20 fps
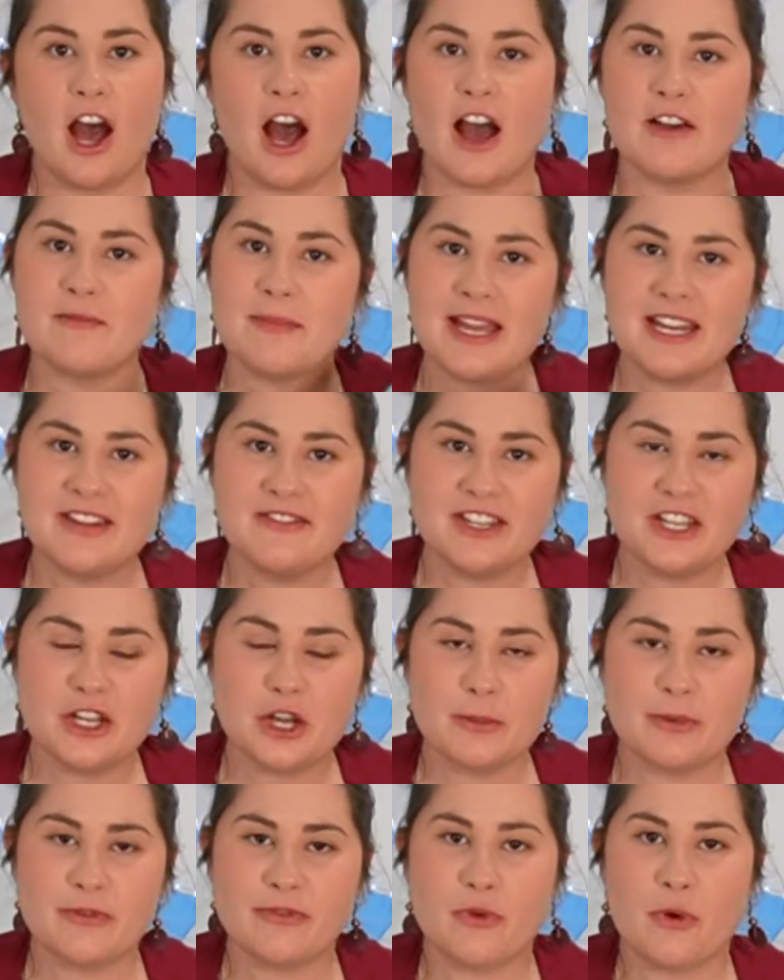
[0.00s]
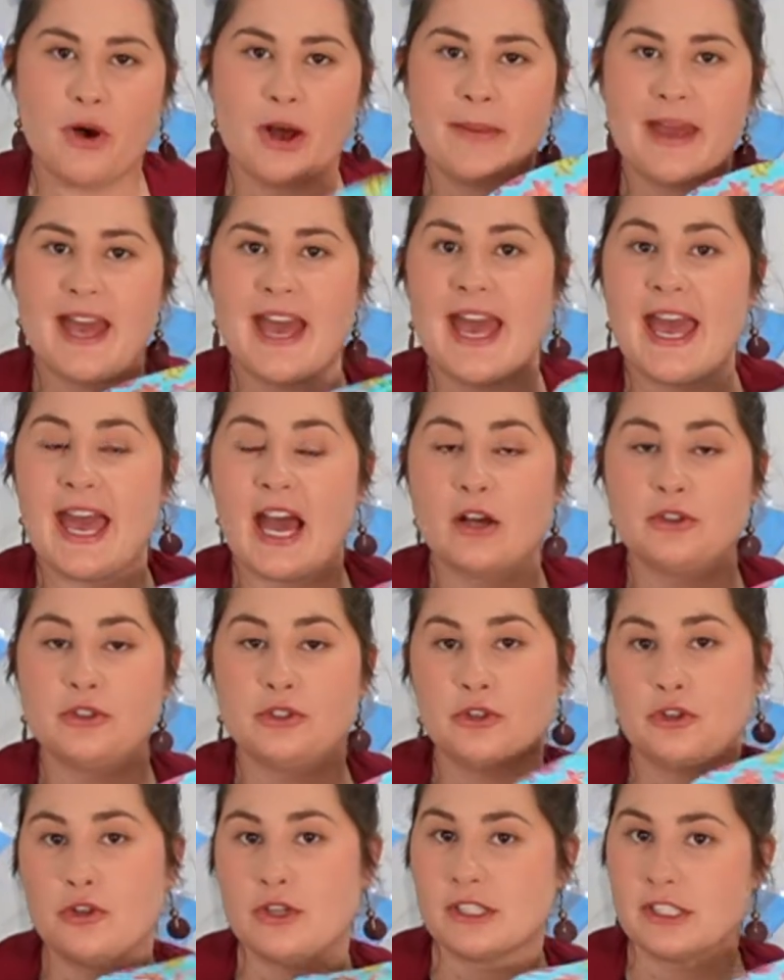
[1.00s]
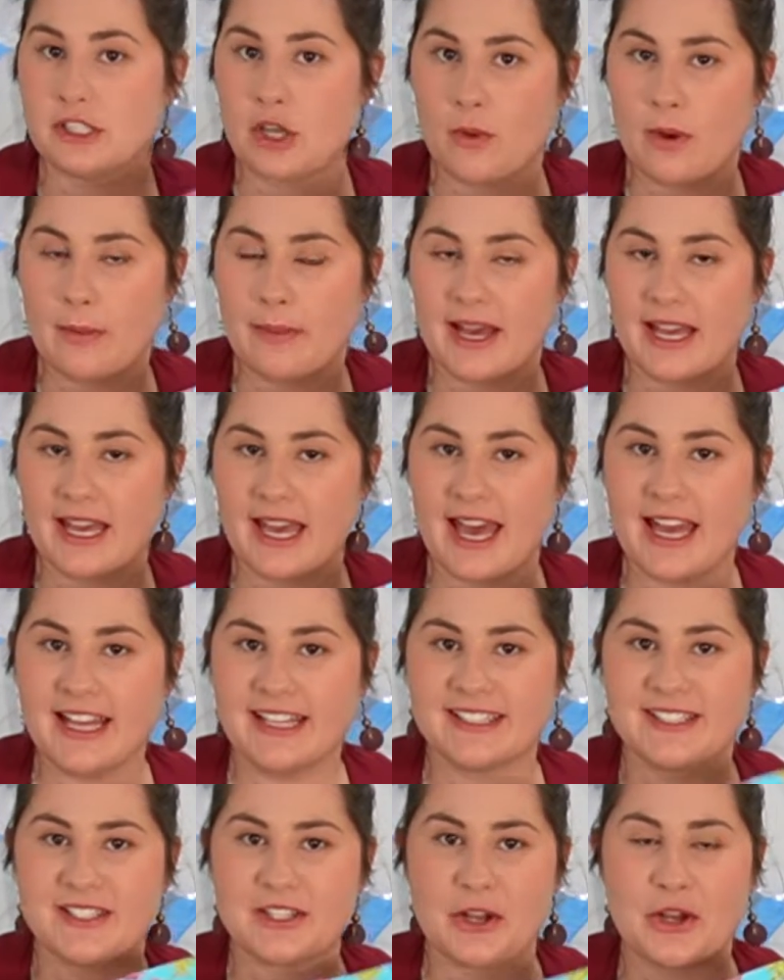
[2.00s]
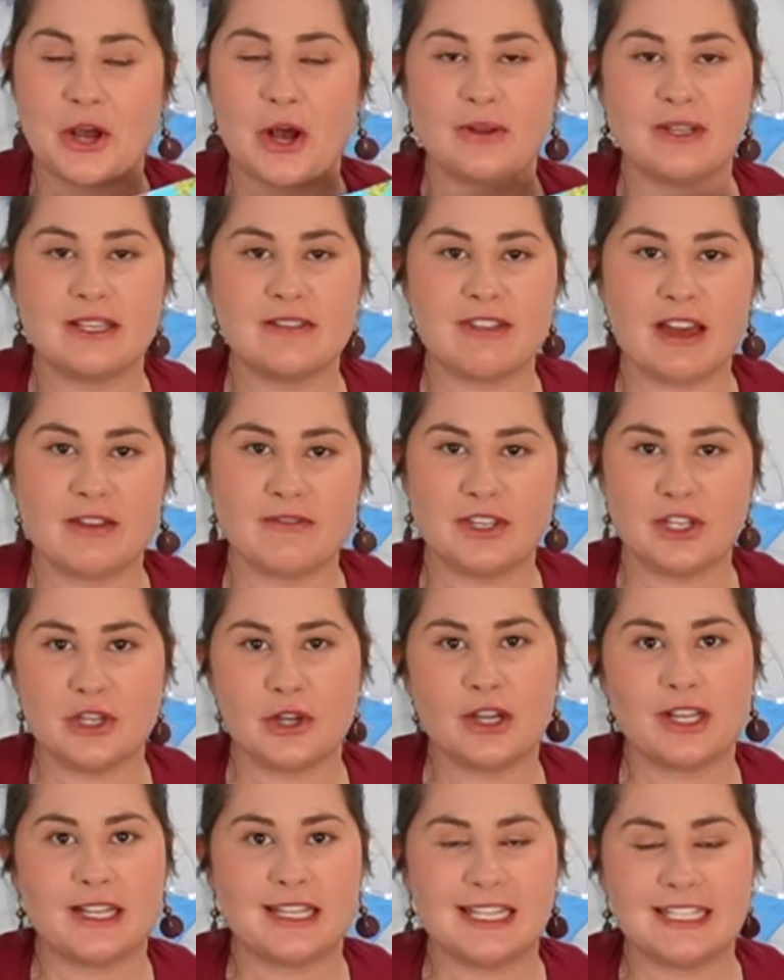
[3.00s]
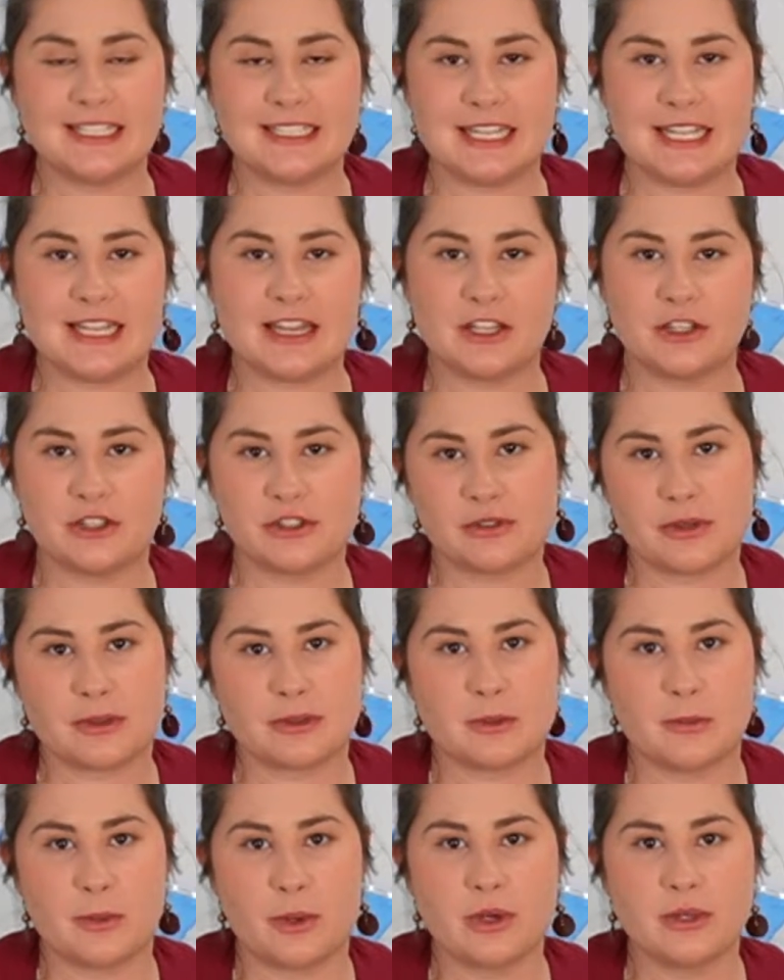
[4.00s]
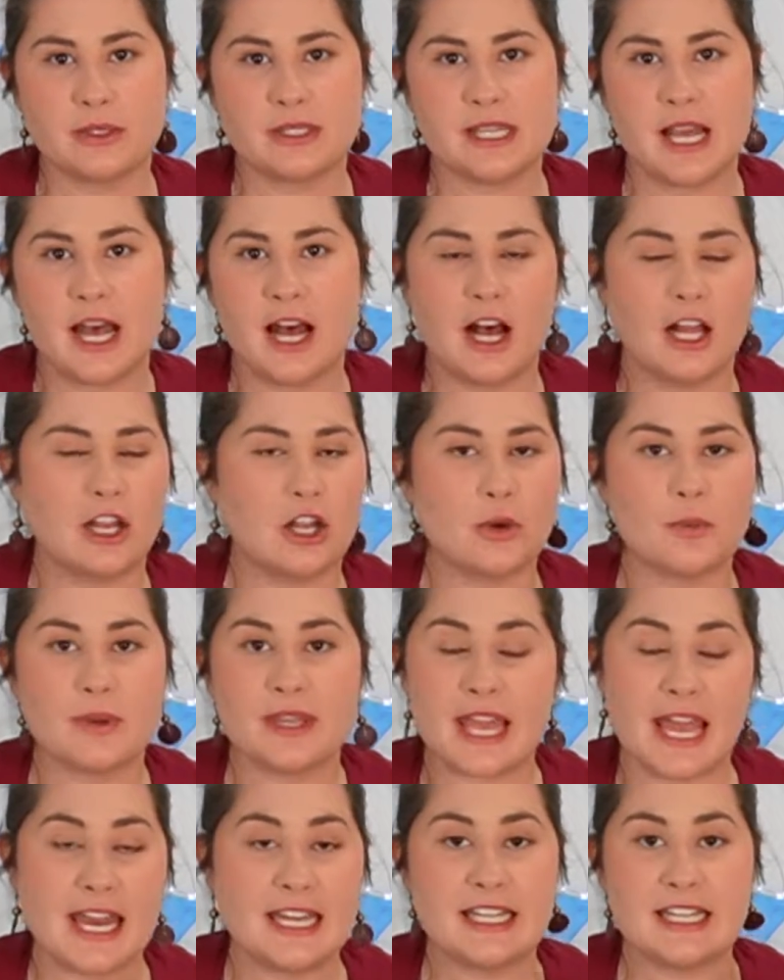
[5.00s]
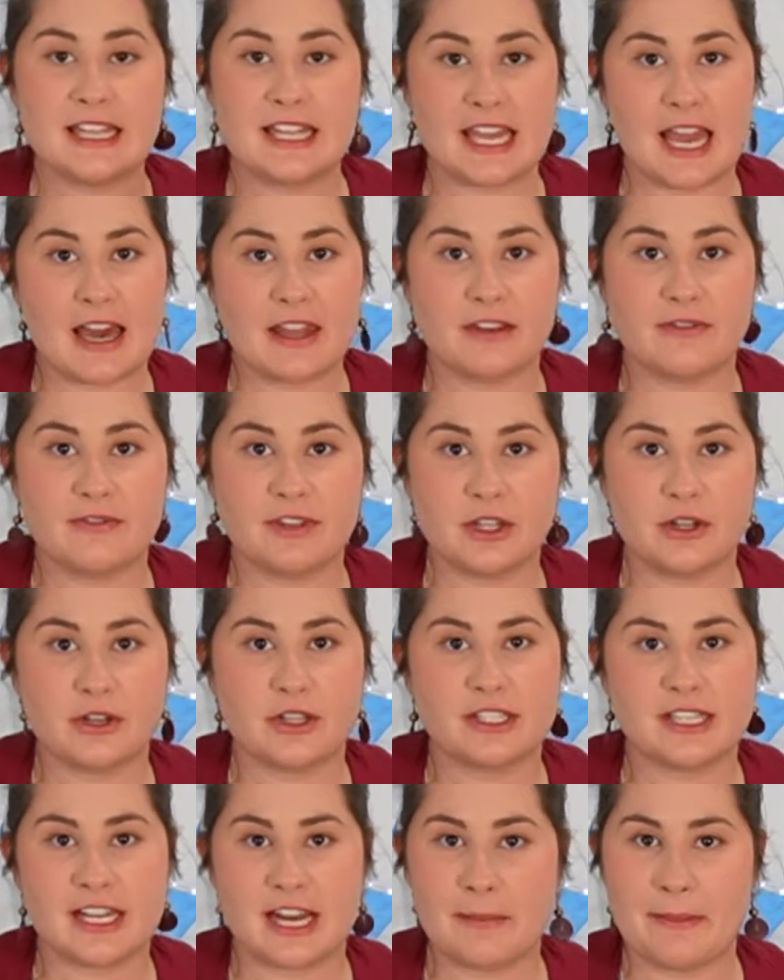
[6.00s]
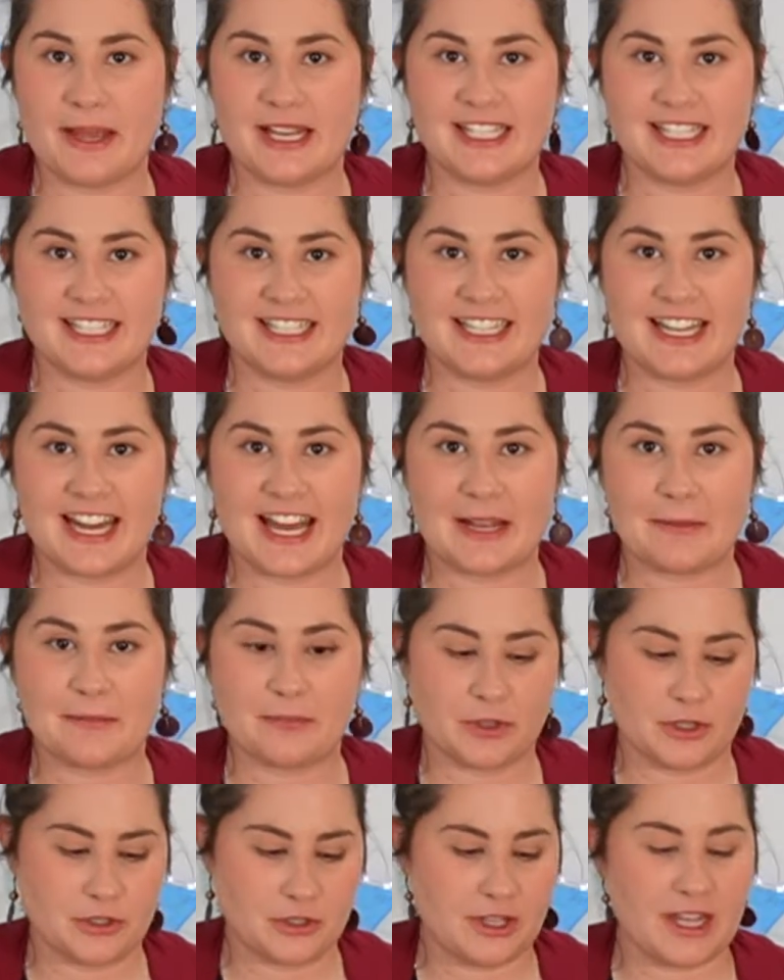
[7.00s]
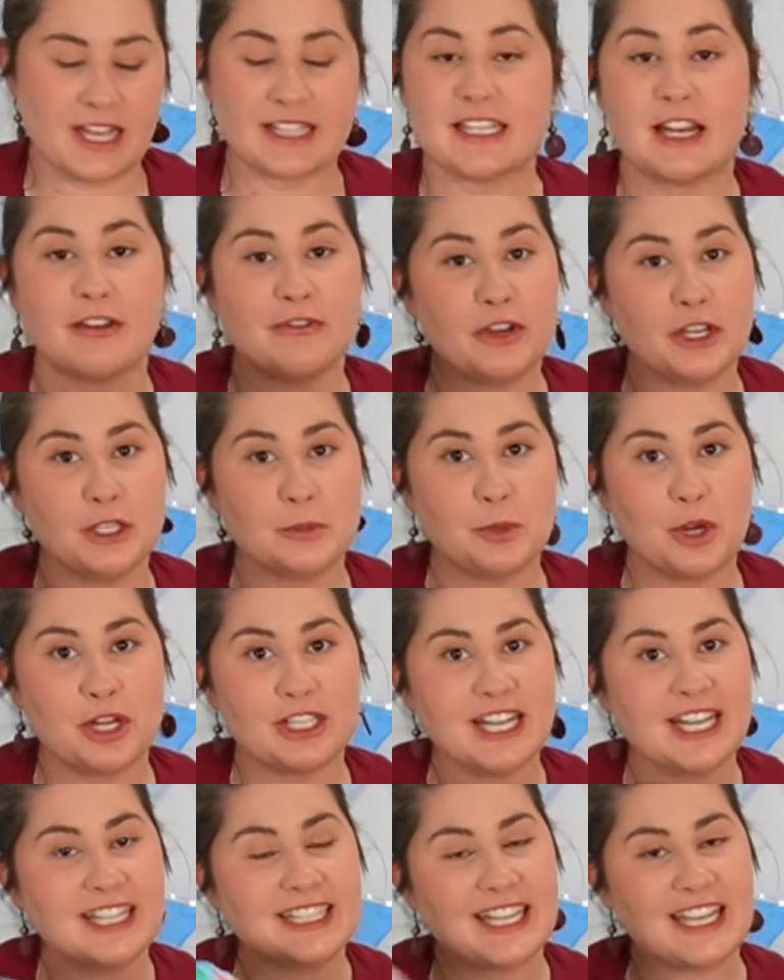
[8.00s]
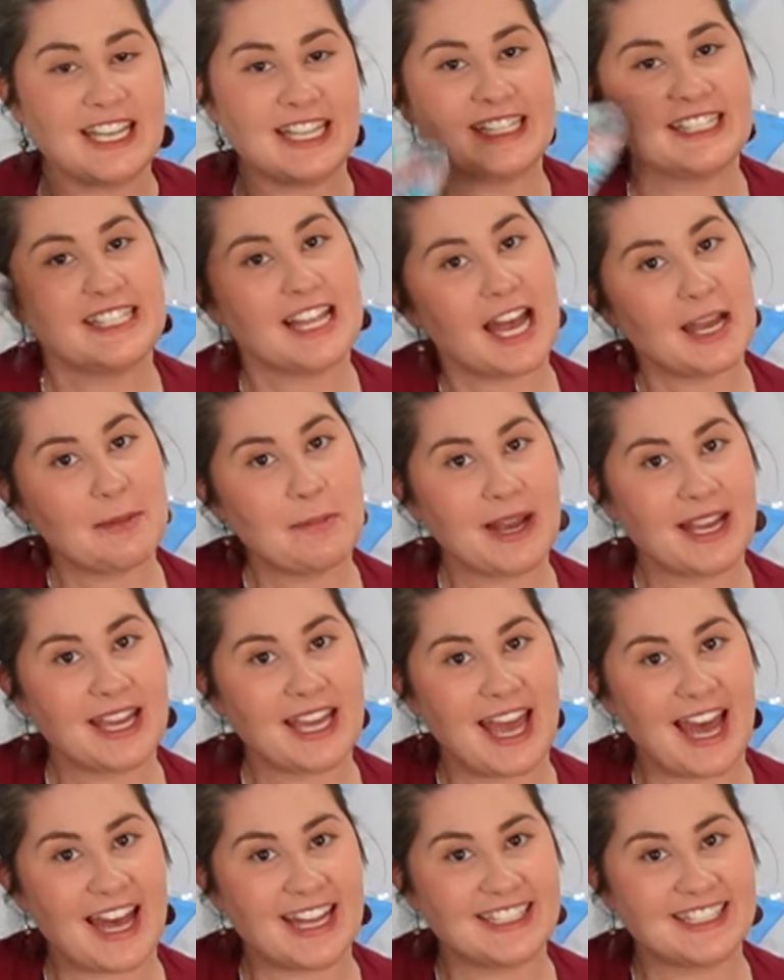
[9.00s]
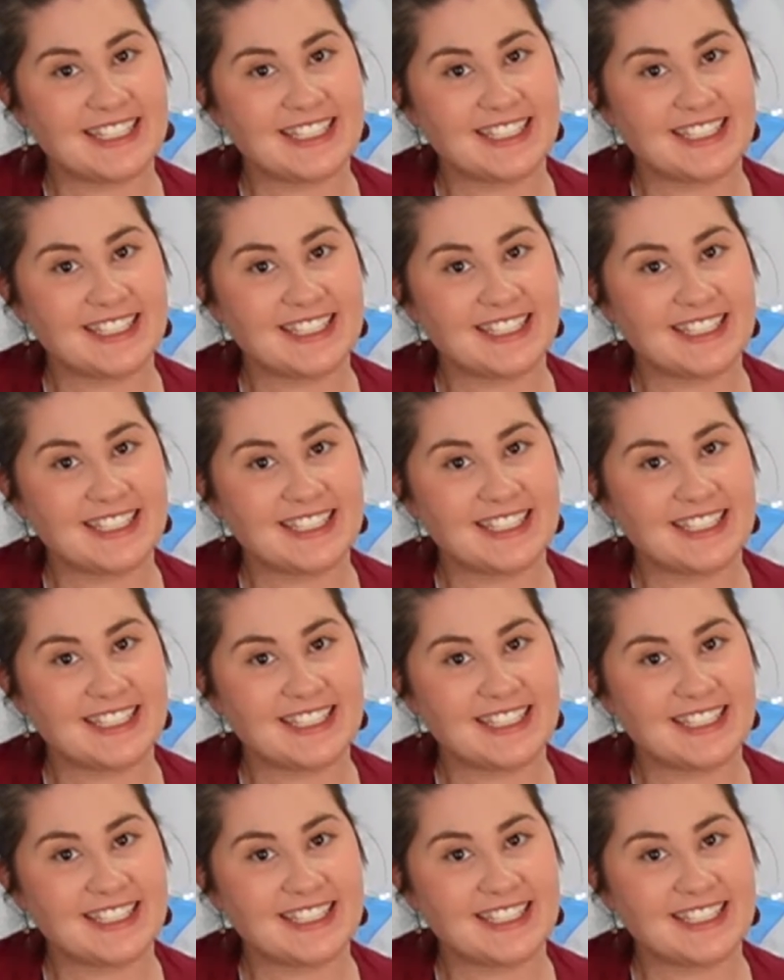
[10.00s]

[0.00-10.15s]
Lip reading: I've made a video before about how to sew a bucket hat, so I'll leave that video linked in the description box, along with any of the other videos that I mentioned today. So that's our first project, is a bucket hat.